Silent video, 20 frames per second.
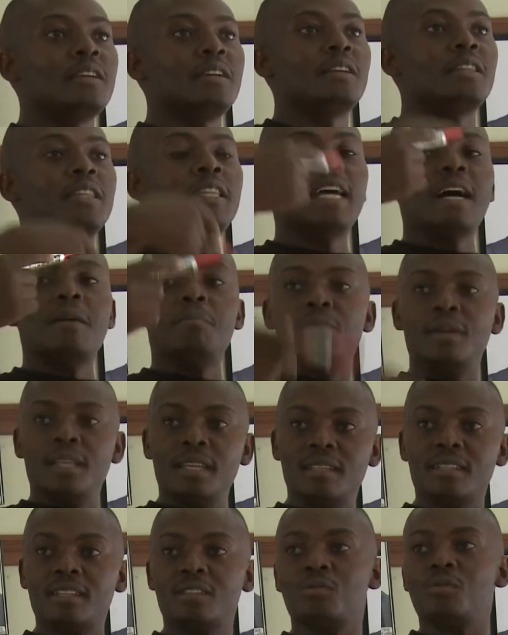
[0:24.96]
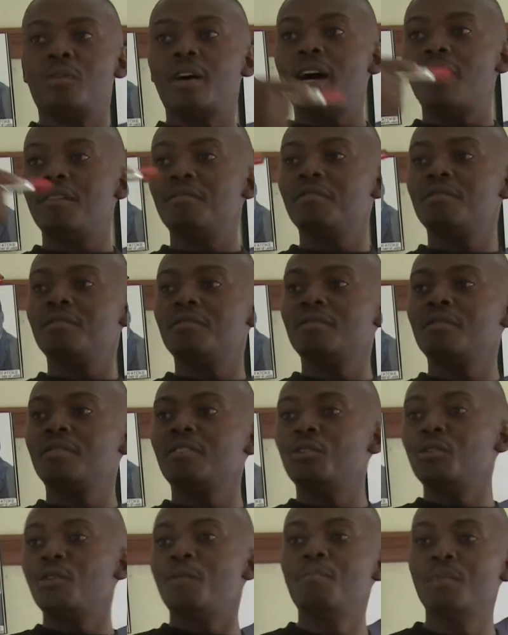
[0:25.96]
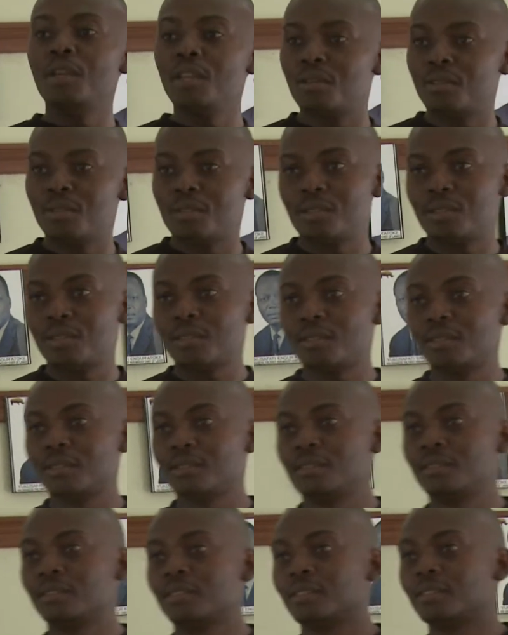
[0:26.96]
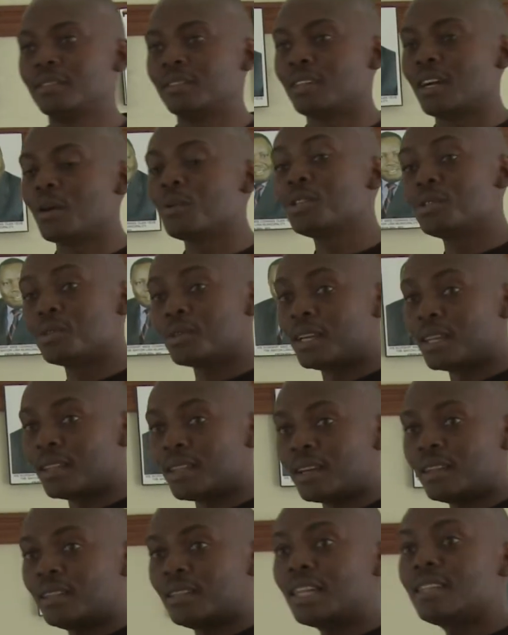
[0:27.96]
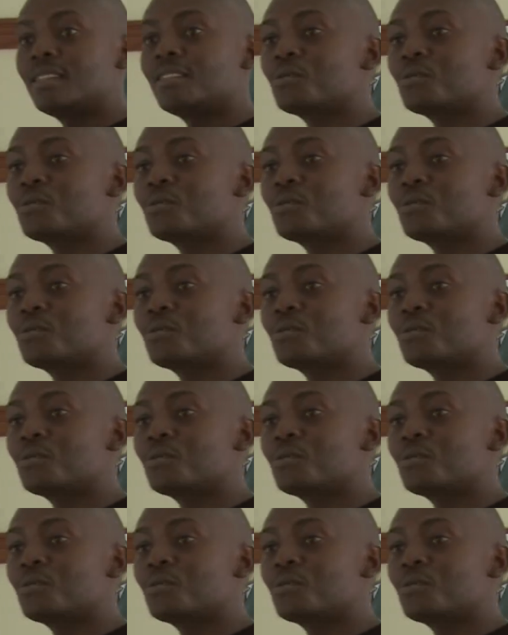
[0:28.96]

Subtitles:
the ability to have your meals. Are we together? That is